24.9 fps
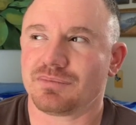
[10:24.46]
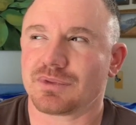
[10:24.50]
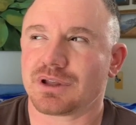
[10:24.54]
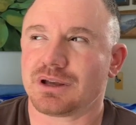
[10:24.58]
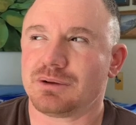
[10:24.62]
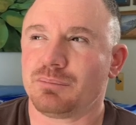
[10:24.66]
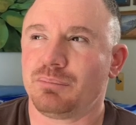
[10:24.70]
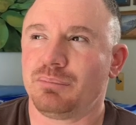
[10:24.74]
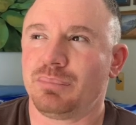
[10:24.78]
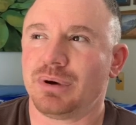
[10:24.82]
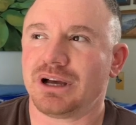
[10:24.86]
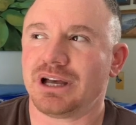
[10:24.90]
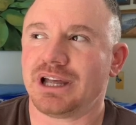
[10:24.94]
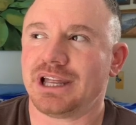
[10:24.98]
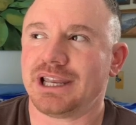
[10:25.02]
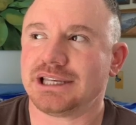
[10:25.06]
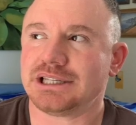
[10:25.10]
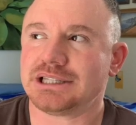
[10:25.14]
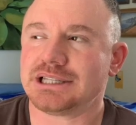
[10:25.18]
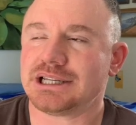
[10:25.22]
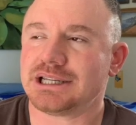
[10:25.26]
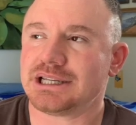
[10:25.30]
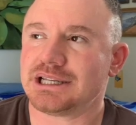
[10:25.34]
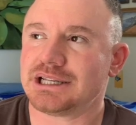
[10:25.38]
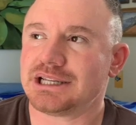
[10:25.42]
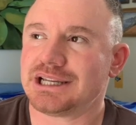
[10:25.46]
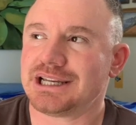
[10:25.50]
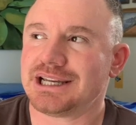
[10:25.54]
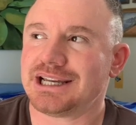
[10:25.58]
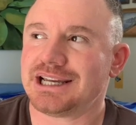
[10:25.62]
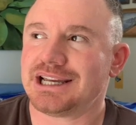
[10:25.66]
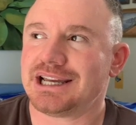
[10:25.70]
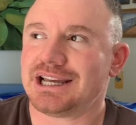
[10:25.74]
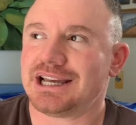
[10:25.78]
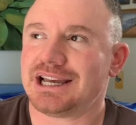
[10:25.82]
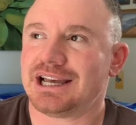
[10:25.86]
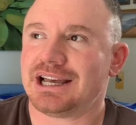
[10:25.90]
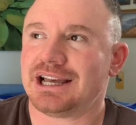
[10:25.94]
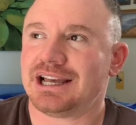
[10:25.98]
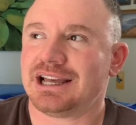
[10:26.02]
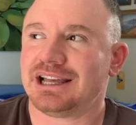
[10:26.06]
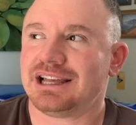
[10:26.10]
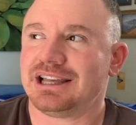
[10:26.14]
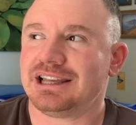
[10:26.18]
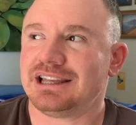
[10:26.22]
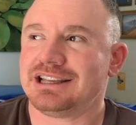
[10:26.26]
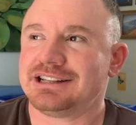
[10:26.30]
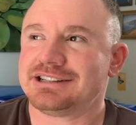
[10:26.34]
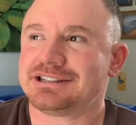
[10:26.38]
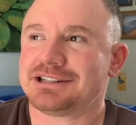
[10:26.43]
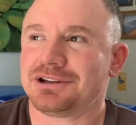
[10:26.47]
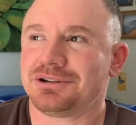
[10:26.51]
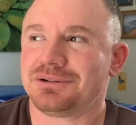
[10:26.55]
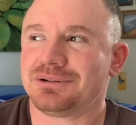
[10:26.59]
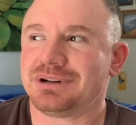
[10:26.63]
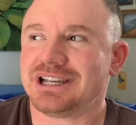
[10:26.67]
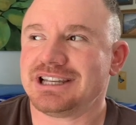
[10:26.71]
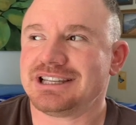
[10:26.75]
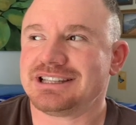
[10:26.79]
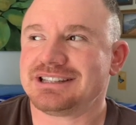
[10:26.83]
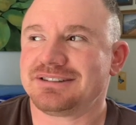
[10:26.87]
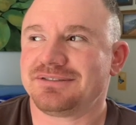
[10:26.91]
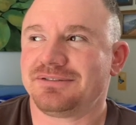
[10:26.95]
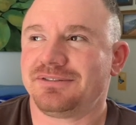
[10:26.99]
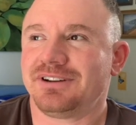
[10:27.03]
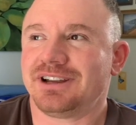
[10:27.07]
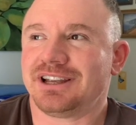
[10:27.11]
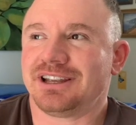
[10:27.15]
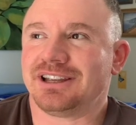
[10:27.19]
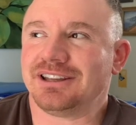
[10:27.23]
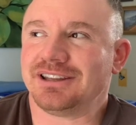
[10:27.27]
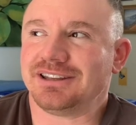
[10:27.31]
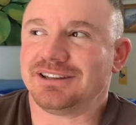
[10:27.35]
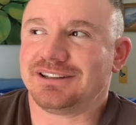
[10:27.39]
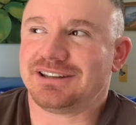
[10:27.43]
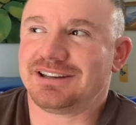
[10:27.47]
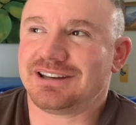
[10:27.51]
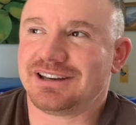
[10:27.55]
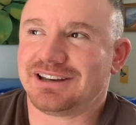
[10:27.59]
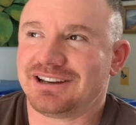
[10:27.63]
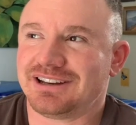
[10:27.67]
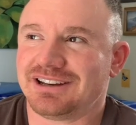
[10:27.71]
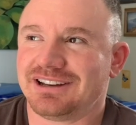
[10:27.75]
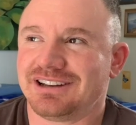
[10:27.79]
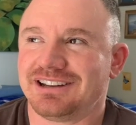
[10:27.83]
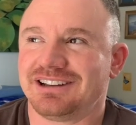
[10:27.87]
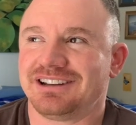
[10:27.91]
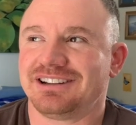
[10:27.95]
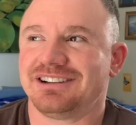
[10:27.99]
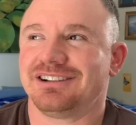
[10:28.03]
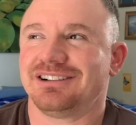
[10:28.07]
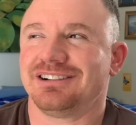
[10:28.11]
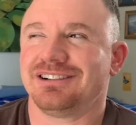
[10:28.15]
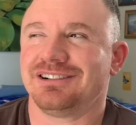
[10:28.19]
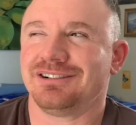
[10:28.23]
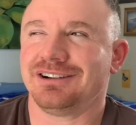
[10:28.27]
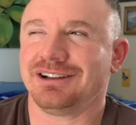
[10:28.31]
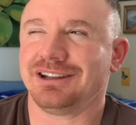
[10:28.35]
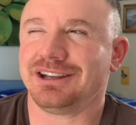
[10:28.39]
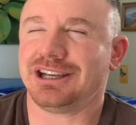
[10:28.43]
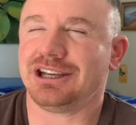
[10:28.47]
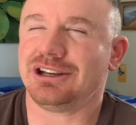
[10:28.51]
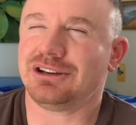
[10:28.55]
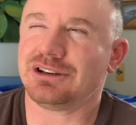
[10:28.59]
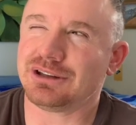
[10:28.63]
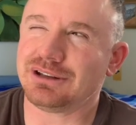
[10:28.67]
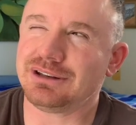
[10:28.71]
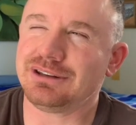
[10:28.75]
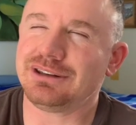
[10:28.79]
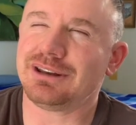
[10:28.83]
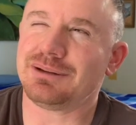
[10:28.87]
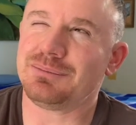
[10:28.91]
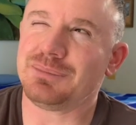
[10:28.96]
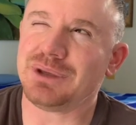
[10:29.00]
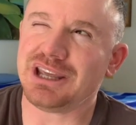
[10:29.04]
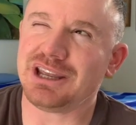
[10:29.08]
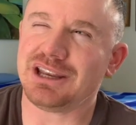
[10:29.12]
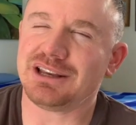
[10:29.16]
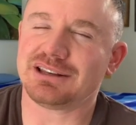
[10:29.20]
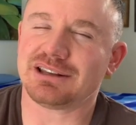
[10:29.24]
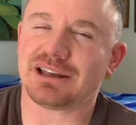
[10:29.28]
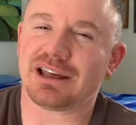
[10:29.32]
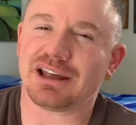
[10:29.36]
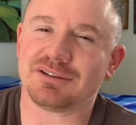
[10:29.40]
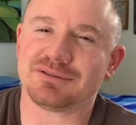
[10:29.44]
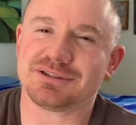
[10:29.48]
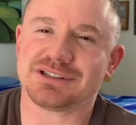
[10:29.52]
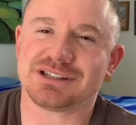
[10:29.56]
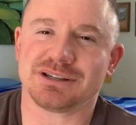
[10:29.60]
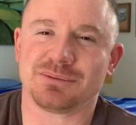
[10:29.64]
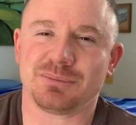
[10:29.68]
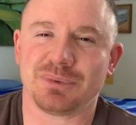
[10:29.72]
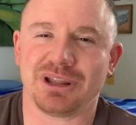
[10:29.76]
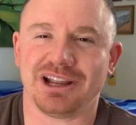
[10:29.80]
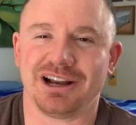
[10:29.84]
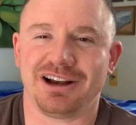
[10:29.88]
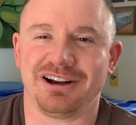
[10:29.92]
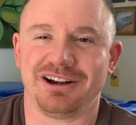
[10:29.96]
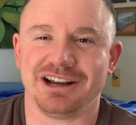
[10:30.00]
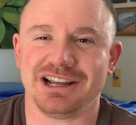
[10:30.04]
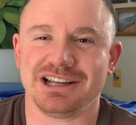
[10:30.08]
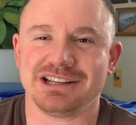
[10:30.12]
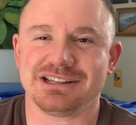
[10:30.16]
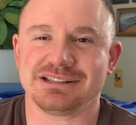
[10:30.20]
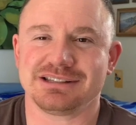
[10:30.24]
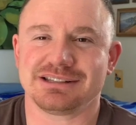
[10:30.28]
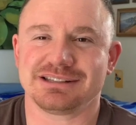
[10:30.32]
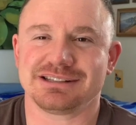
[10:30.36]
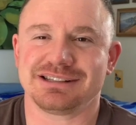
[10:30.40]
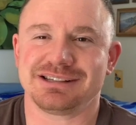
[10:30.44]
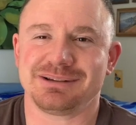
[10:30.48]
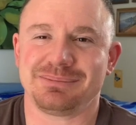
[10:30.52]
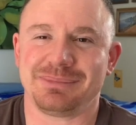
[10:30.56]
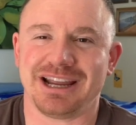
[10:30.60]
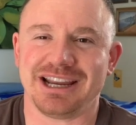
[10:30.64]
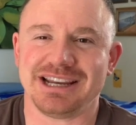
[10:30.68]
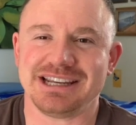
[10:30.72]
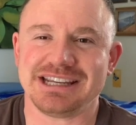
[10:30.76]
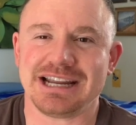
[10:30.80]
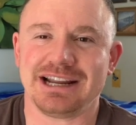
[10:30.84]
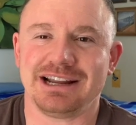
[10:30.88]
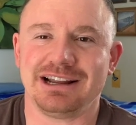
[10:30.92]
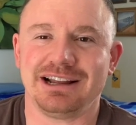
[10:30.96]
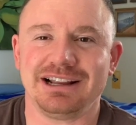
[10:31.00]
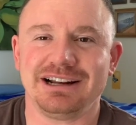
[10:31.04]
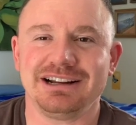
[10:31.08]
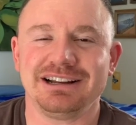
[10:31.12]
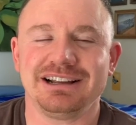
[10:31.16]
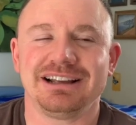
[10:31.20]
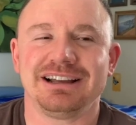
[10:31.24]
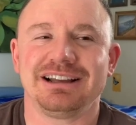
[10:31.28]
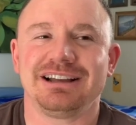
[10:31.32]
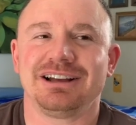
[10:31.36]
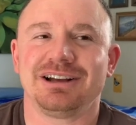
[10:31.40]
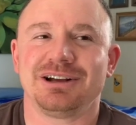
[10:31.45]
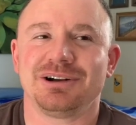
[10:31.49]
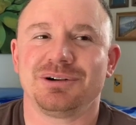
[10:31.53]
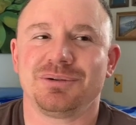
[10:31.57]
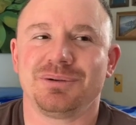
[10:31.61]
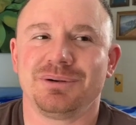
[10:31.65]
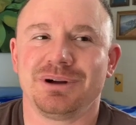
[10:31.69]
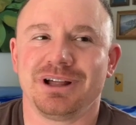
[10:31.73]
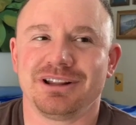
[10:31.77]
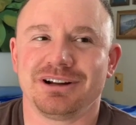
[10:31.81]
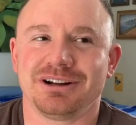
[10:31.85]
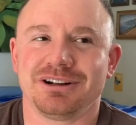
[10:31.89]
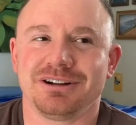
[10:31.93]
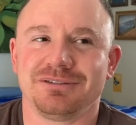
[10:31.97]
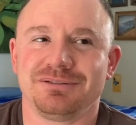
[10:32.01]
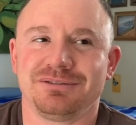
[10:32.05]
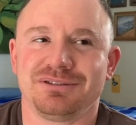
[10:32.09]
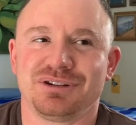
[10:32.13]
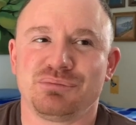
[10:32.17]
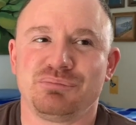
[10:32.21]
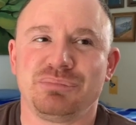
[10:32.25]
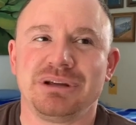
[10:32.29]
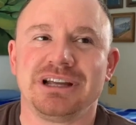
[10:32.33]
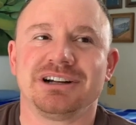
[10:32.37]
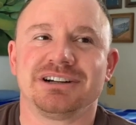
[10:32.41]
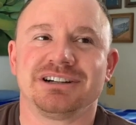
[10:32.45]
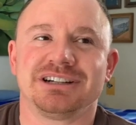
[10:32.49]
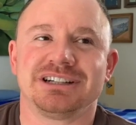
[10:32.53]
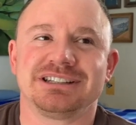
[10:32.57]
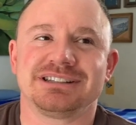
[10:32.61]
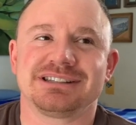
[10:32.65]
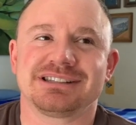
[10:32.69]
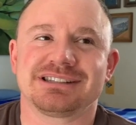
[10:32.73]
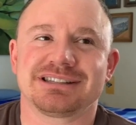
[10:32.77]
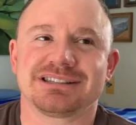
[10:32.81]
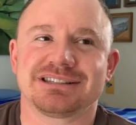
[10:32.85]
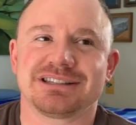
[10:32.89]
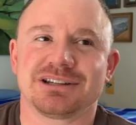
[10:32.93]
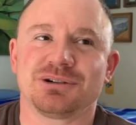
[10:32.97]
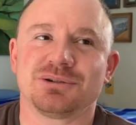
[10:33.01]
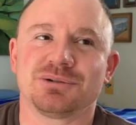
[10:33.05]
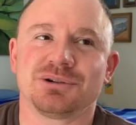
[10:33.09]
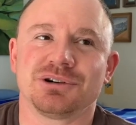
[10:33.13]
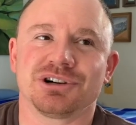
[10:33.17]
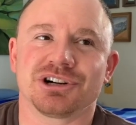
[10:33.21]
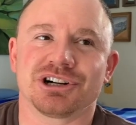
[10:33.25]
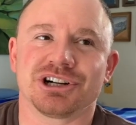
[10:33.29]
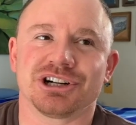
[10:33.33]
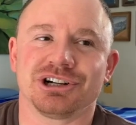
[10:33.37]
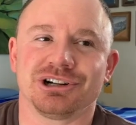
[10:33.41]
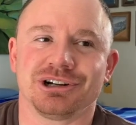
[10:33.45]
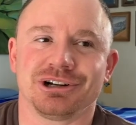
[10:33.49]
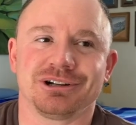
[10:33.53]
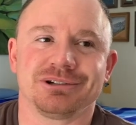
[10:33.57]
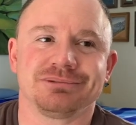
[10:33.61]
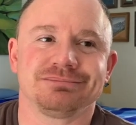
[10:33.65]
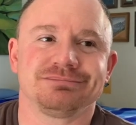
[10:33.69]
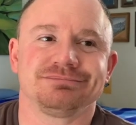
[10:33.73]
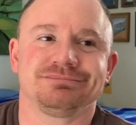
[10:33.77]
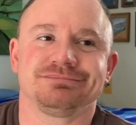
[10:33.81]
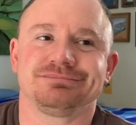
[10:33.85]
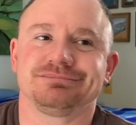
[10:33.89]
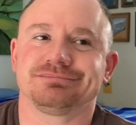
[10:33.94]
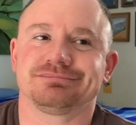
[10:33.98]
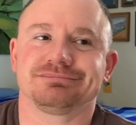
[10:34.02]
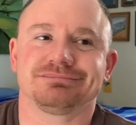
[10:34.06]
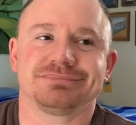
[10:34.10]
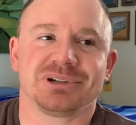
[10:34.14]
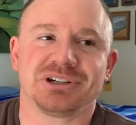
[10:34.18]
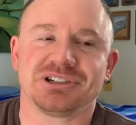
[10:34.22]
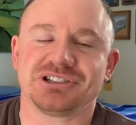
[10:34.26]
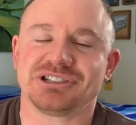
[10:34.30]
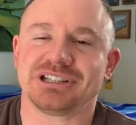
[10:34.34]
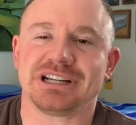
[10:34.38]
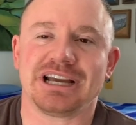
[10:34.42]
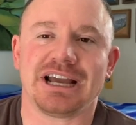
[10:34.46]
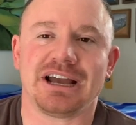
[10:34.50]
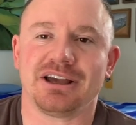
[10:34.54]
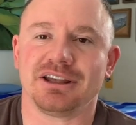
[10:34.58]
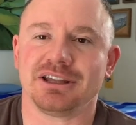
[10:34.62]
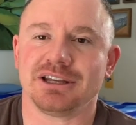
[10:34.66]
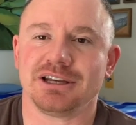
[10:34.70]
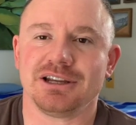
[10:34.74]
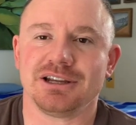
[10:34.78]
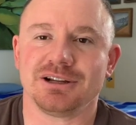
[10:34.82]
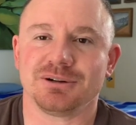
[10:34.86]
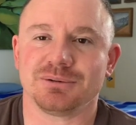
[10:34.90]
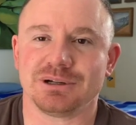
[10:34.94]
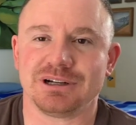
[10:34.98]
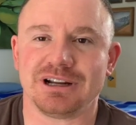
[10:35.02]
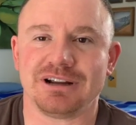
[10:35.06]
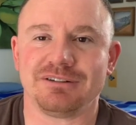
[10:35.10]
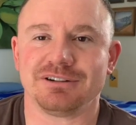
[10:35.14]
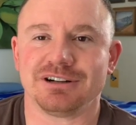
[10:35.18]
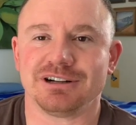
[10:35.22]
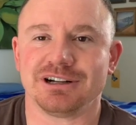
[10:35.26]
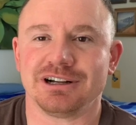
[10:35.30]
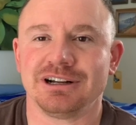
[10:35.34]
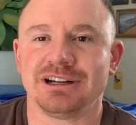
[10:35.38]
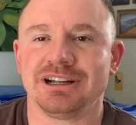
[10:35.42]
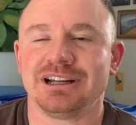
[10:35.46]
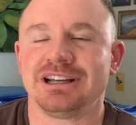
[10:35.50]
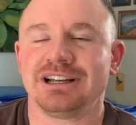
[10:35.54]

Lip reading: But it's always felt really good to me to have similarities to my dad, whether of appearance or personality or whatever.